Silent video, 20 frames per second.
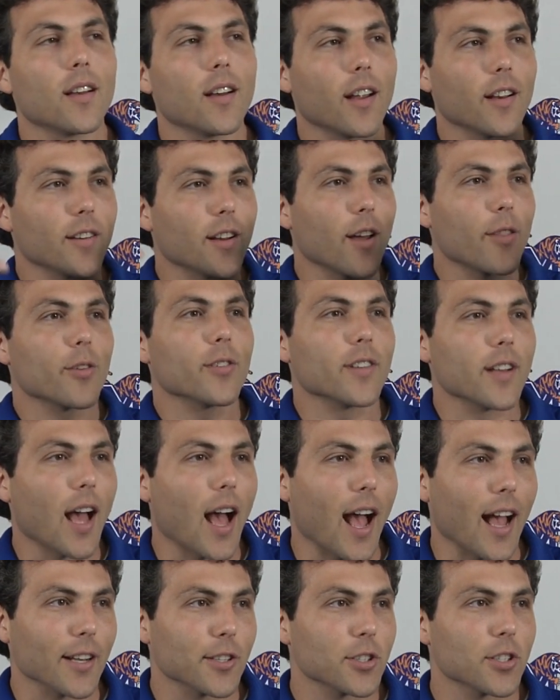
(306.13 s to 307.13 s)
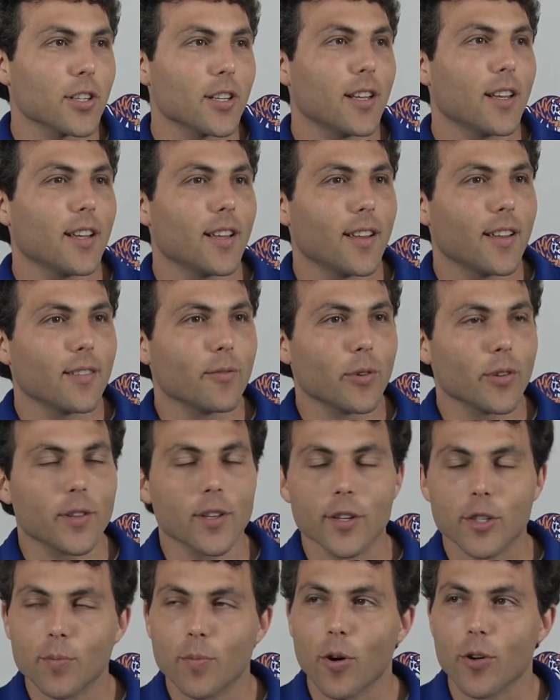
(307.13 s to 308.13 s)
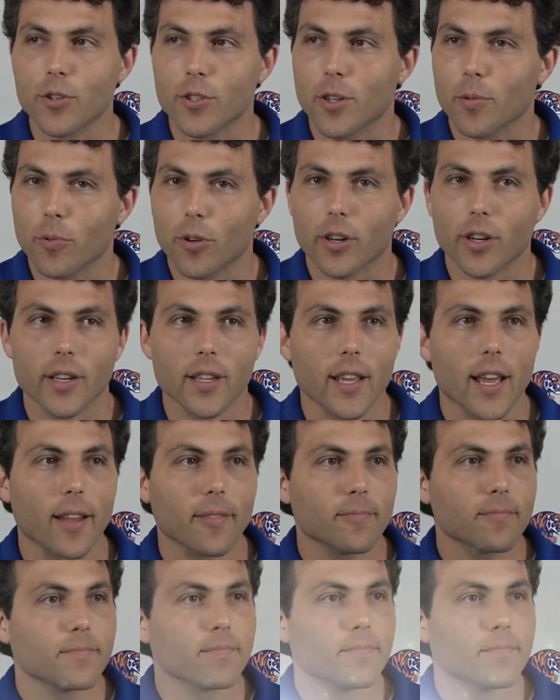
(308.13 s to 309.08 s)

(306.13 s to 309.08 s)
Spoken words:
another notch, with the exposure that we're going to get.